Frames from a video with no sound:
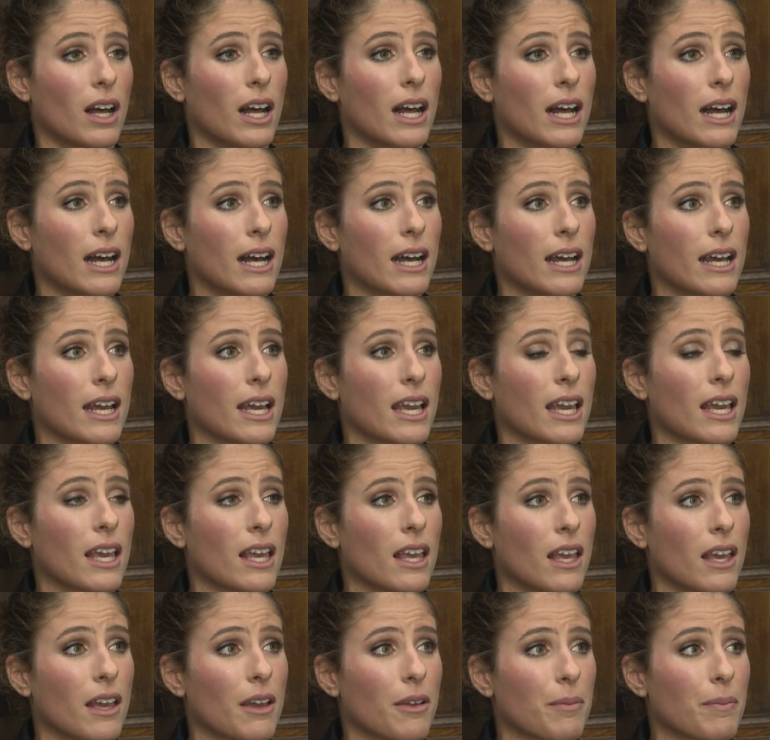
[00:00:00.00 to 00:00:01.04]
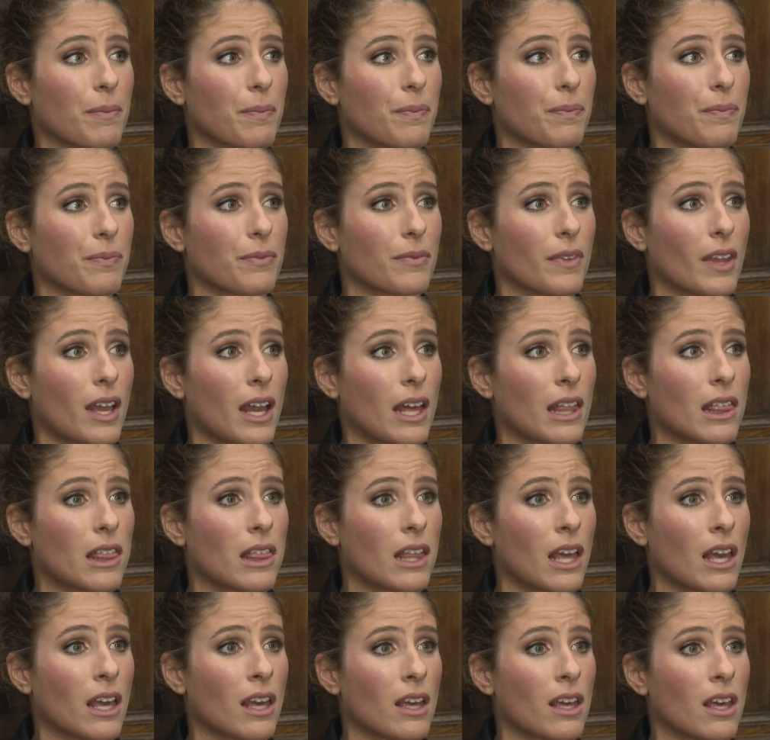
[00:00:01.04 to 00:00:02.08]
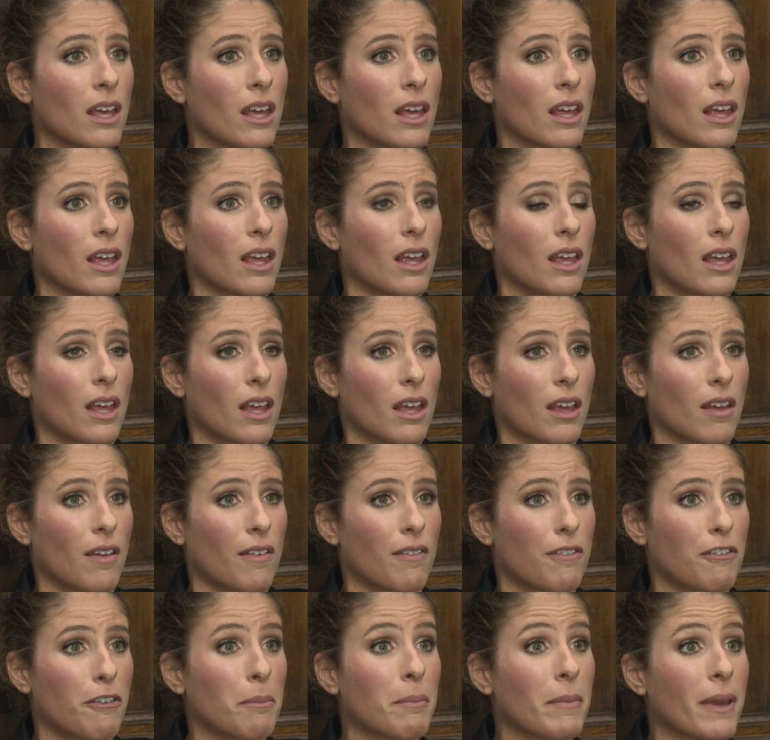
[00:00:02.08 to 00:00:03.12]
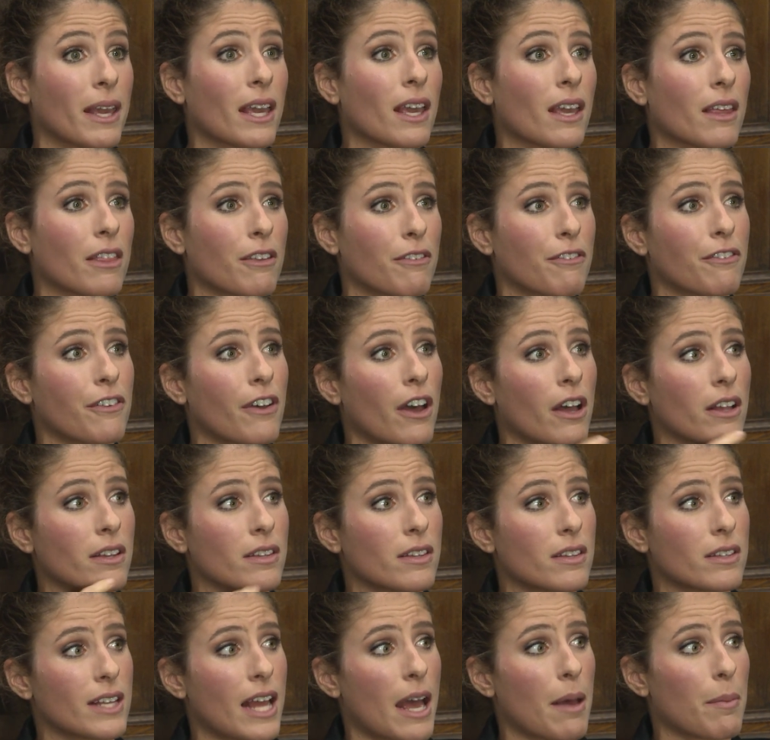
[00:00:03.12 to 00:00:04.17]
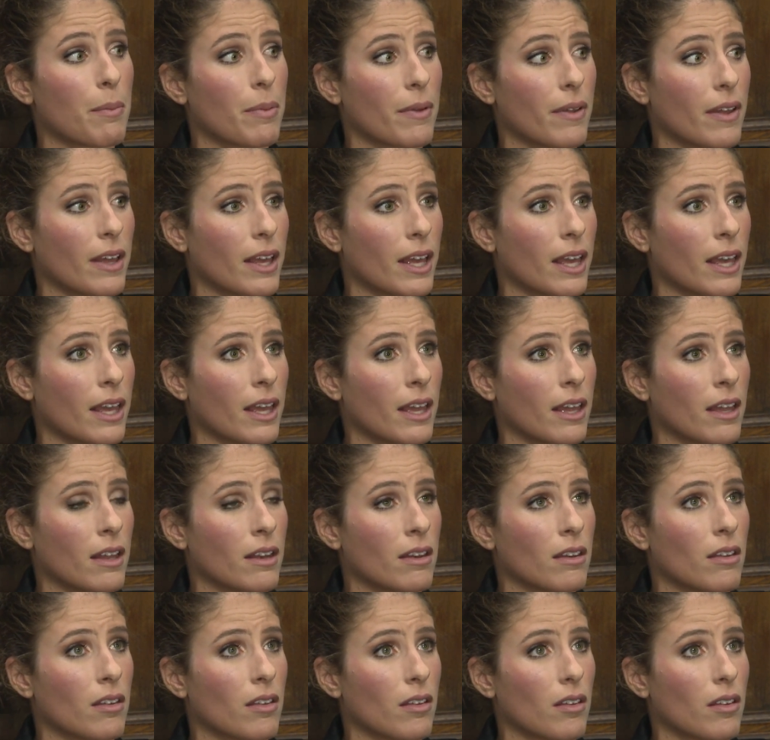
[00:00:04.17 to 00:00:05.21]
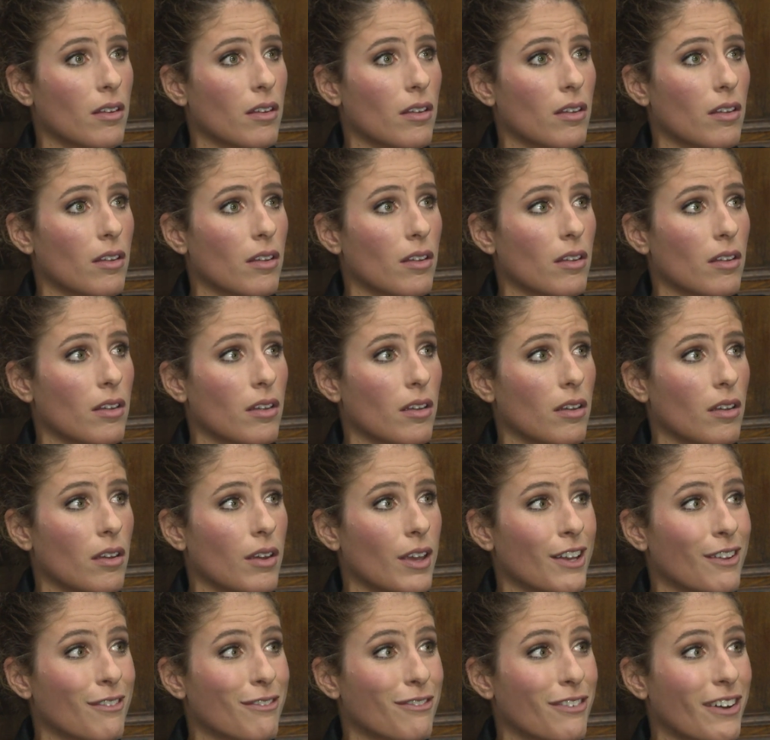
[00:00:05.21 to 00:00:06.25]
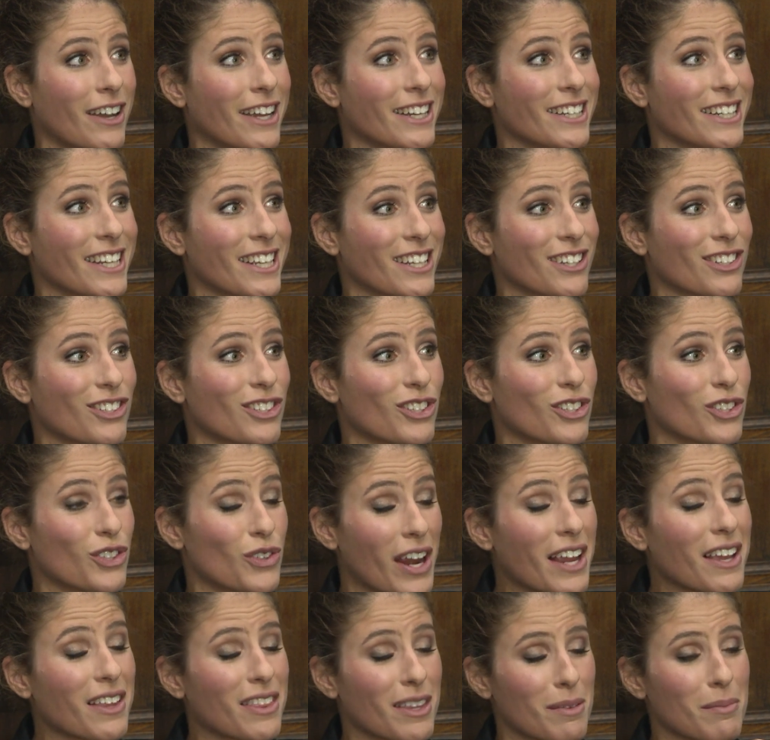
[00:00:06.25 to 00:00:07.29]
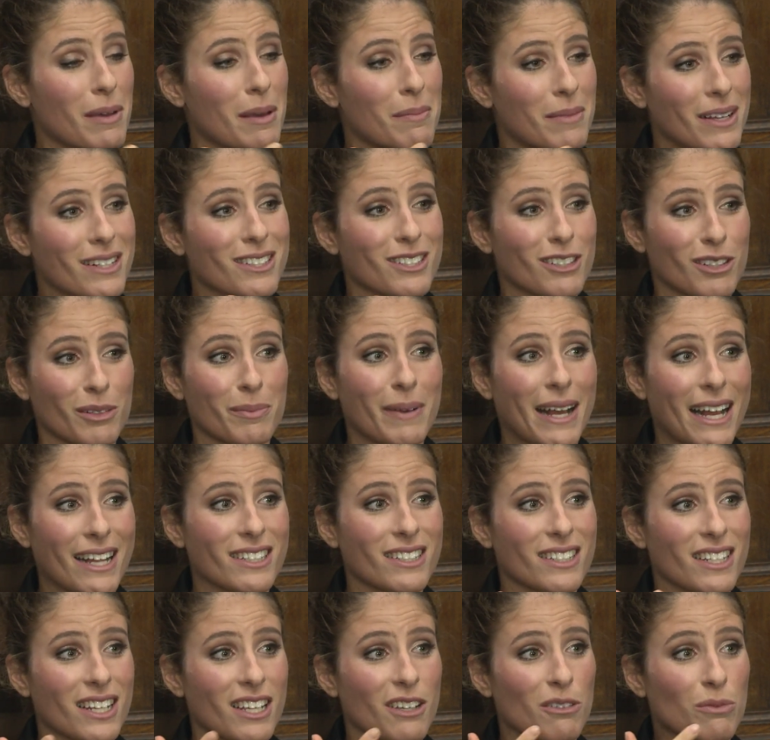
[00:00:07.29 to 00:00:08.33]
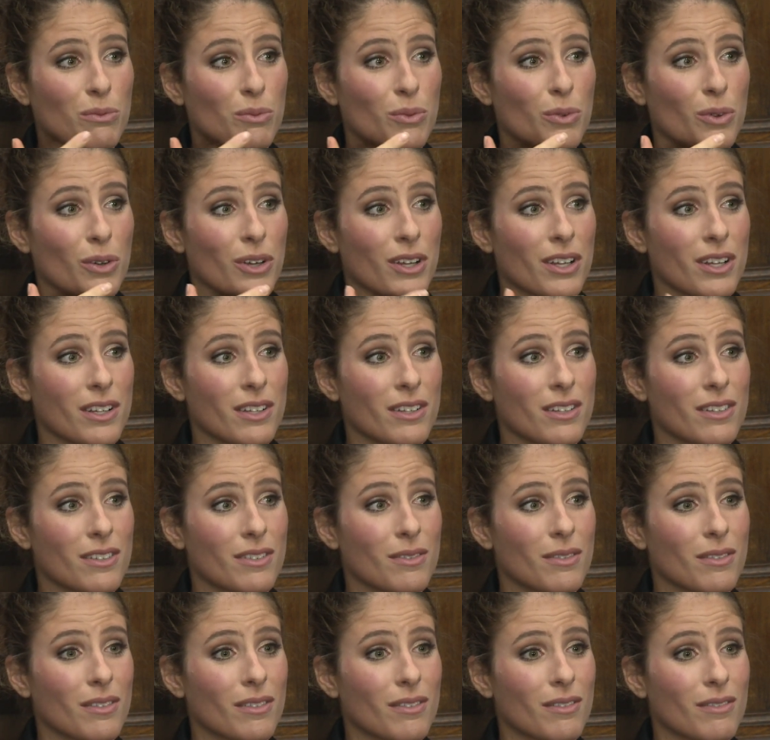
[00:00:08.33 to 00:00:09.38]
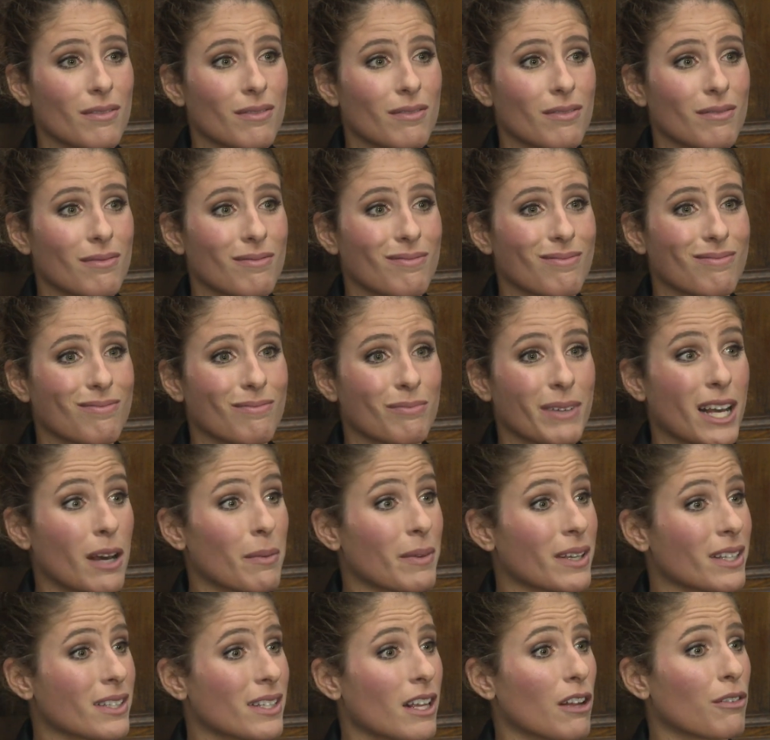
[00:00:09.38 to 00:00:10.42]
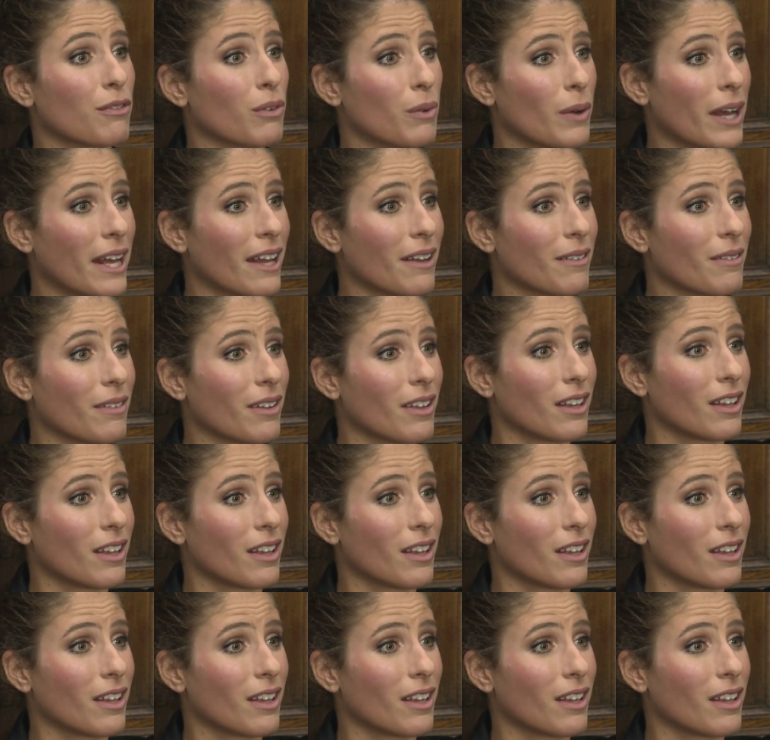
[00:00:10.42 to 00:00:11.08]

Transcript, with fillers: I, I think for me, the first step in in finding strength in my mental capacity was becoming self-aware,